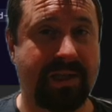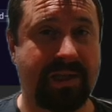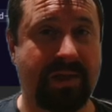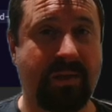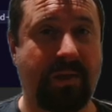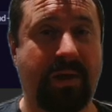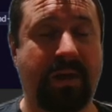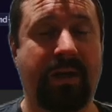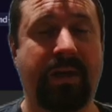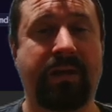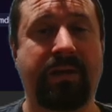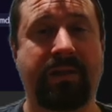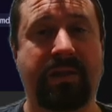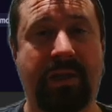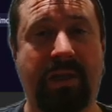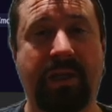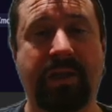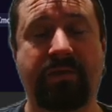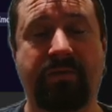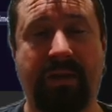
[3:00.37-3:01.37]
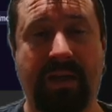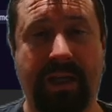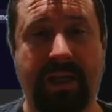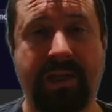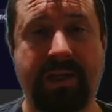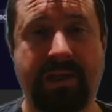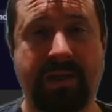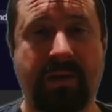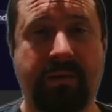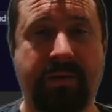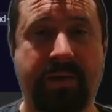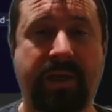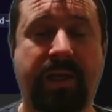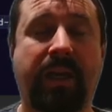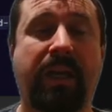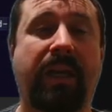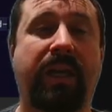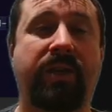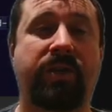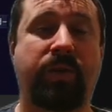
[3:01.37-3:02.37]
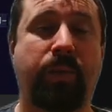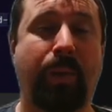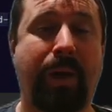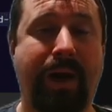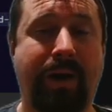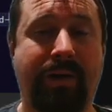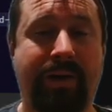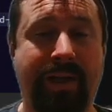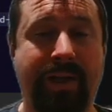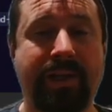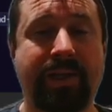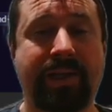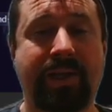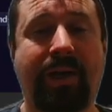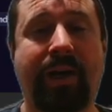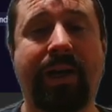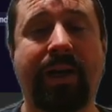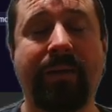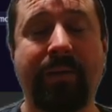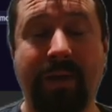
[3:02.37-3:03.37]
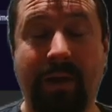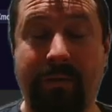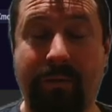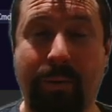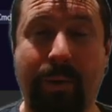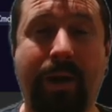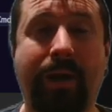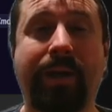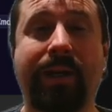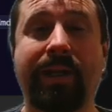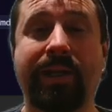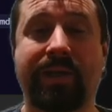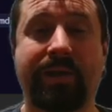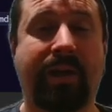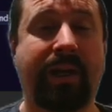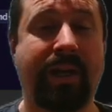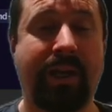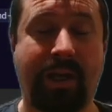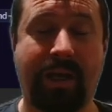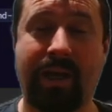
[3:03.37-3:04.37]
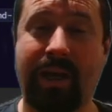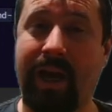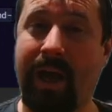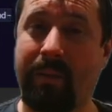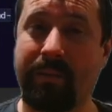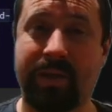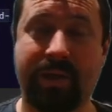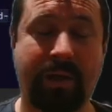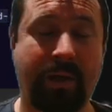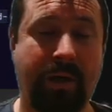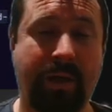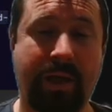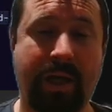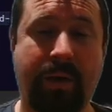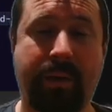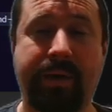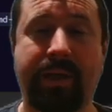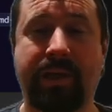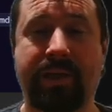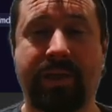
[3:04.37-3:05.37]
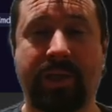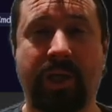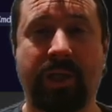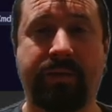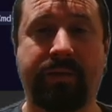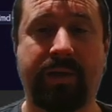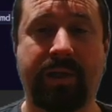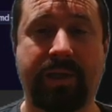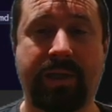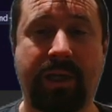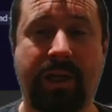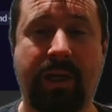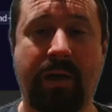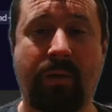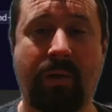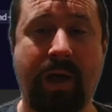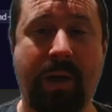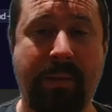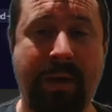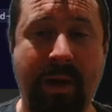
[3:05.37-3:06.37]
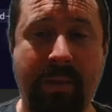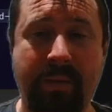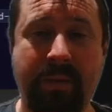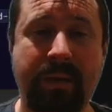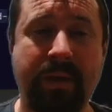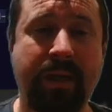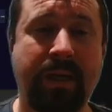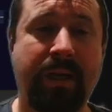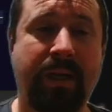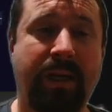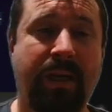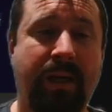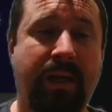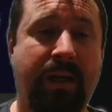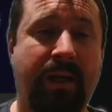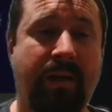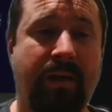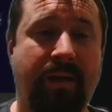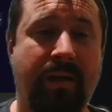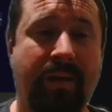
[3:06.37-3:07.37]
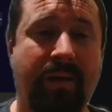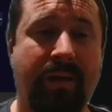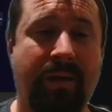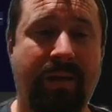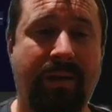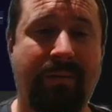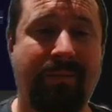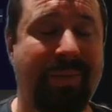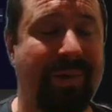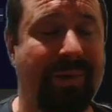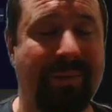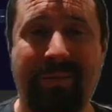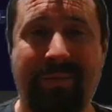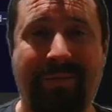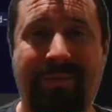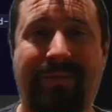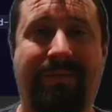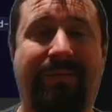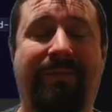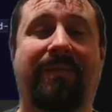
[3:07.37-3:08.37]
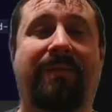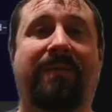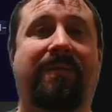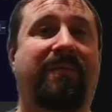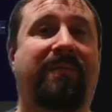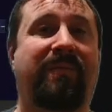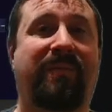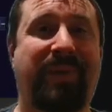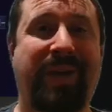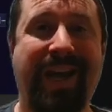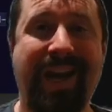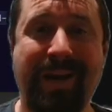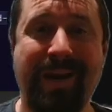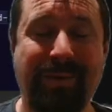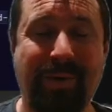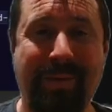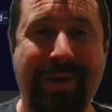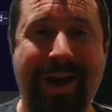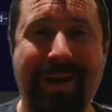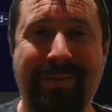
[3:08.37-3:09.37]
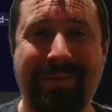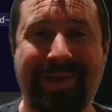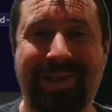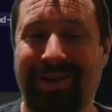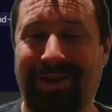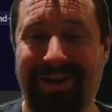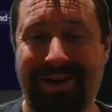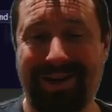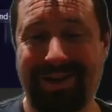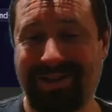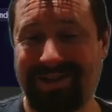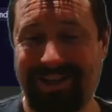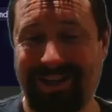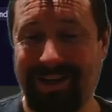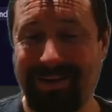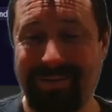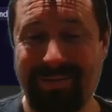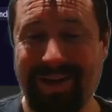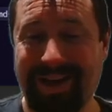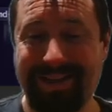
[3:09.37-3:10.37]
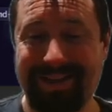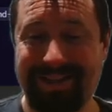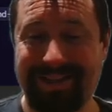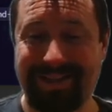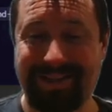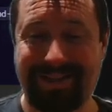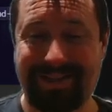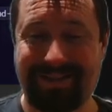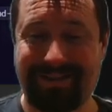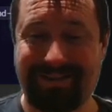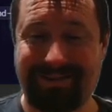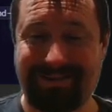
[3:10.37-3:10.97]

to it until it's released, obviously, unless you are an insider. If you are an insider, you can absolutely go in and search for this thing and it'll come up. But Pinnable Maps, guys, in bases.